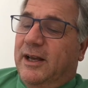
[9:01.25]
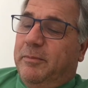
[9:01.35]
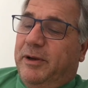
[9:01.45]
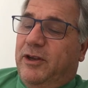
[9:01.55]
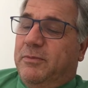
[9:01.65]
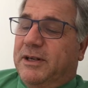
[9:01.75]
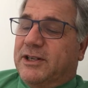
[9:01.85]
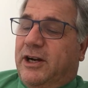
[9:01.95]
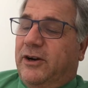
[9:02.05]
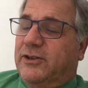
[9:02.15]
"But you
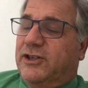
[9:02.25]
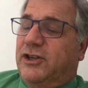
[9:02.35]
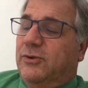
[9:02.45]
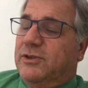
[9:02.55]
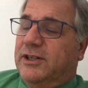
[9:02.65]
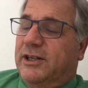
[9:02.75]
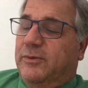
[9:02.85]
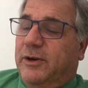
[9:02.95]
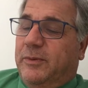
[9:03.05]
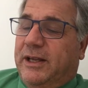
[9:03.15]
must cart stones in it
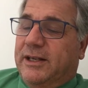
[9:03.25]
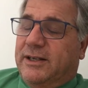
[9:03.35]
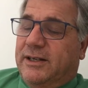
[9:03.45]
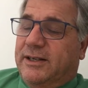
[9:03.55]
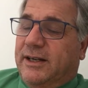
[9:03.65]
when we get it